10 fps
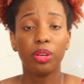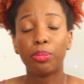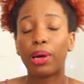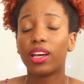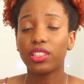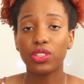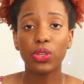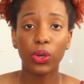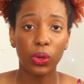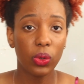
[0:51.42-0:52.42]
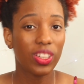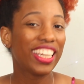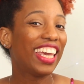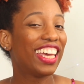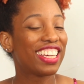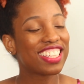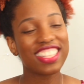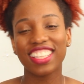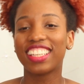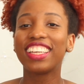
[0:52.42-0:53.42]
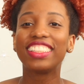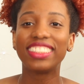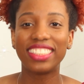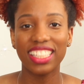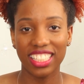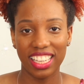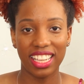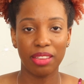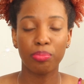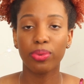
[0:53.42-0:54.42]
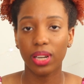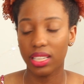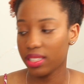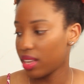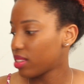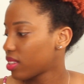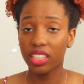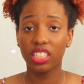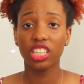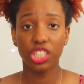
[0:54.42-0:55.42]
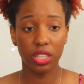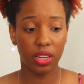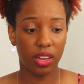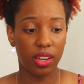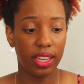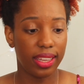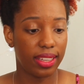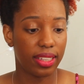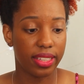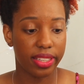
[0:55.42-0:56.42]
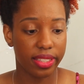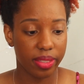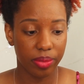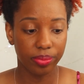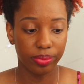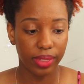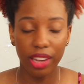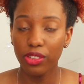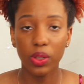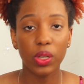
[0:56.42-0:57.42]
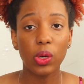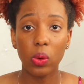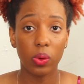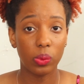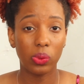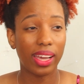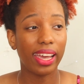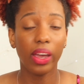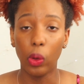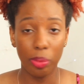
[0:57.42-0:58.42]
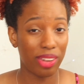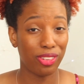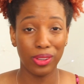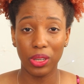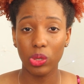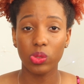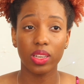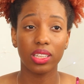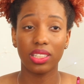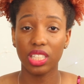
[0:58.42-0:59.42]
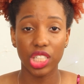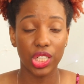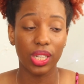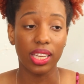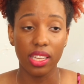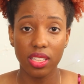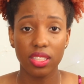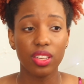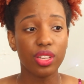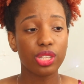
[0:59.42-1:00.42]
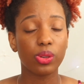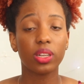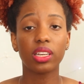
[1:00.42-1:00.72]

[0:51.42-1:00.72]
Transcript: Part 2 is the conditioning process. Conditioner is, I hope everyone knows what conditioner is. So a